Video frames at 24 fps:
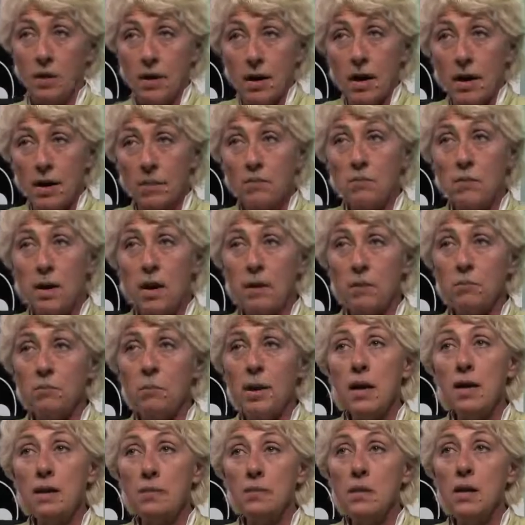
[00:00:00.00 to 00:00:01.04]
And
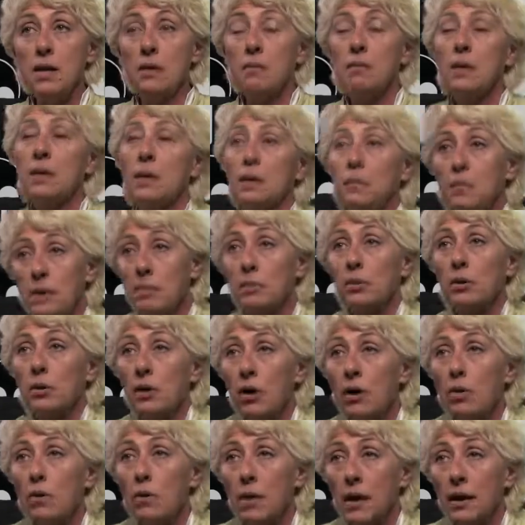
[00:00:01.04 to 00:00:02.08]
many, many, many people
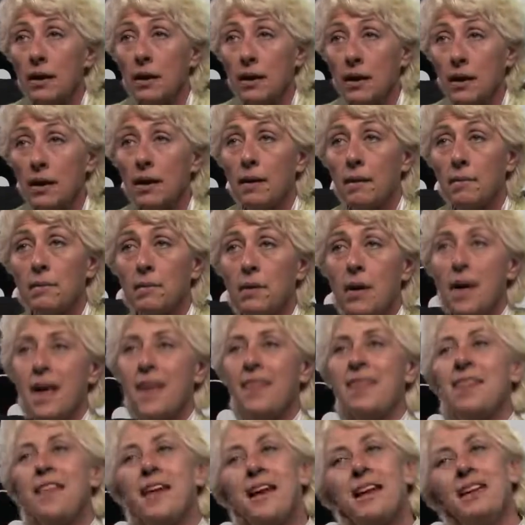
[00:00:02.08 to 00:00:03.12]
are waking up.
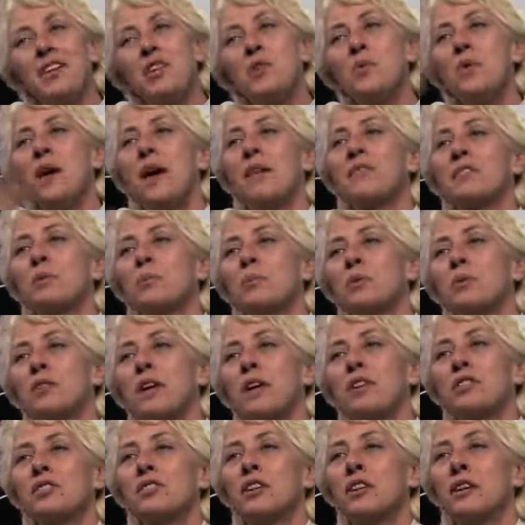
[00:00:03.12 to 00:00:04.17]
and then you have some
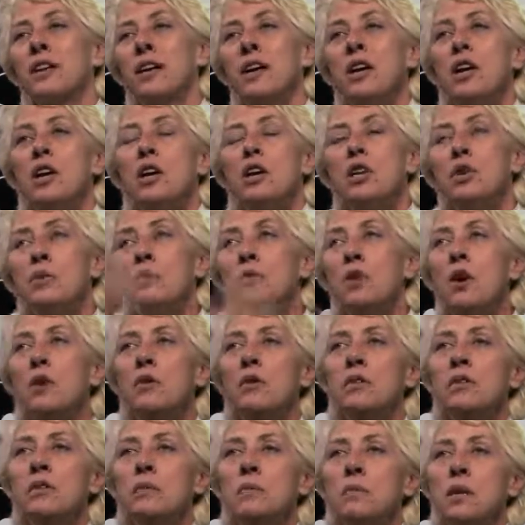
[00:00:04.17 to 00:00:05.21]
protection. You
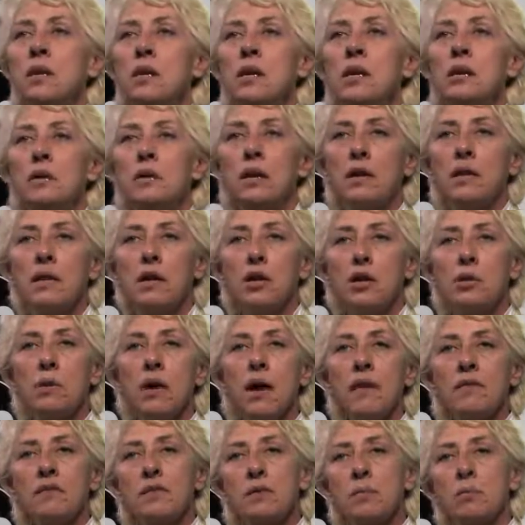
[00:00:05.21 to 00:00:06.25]
notice immediately that you
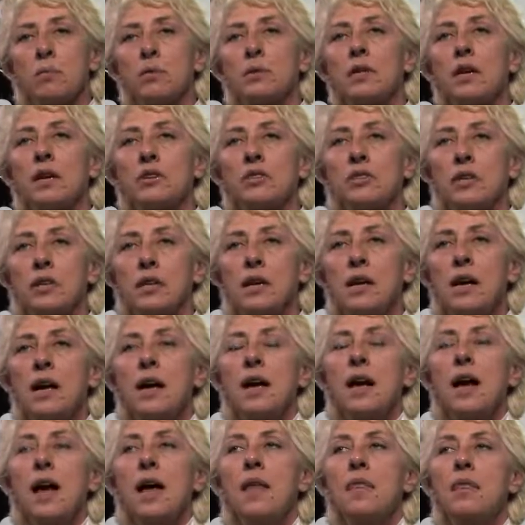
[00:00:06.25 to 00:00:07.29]
have some protection,
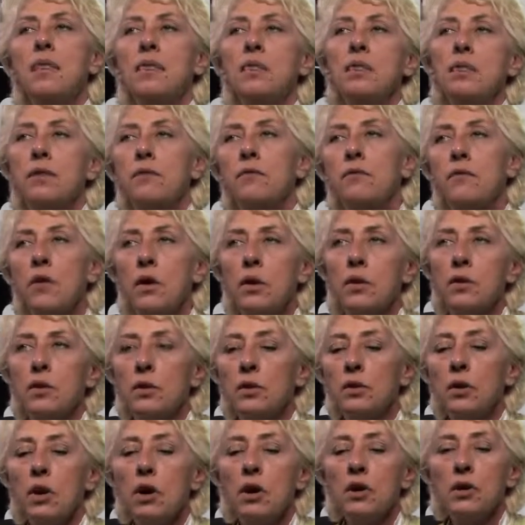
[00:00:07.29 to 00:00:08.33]
and the
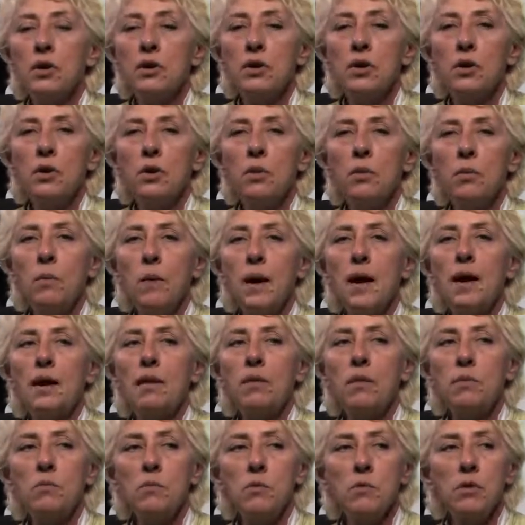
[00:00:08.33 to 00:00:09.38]
longer you're
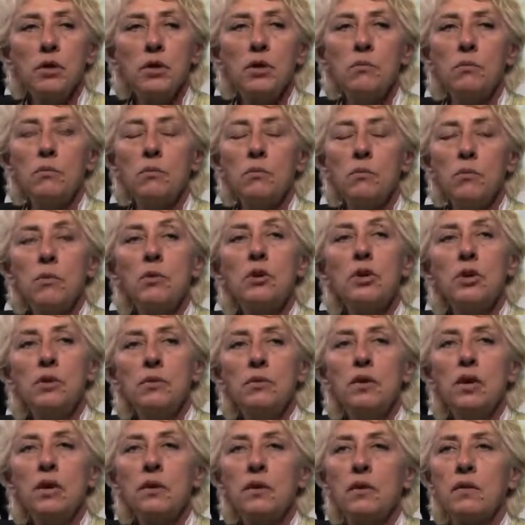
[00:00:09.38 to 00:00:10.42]
awake, the more you
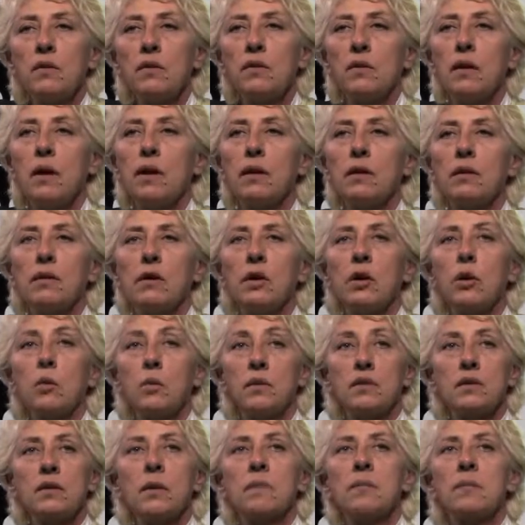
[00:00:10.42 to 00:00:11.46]
notice that, you know,
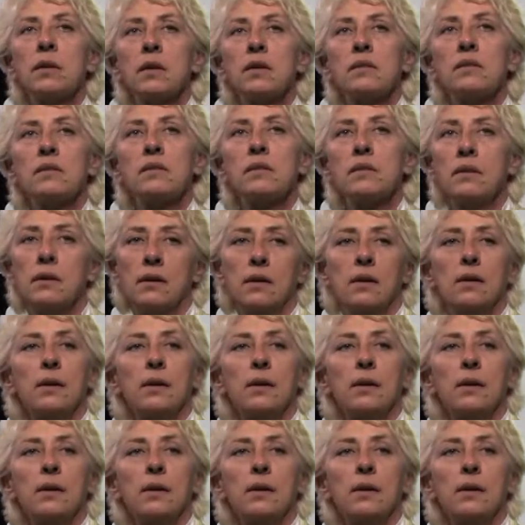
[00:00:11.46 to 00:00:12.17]
when something's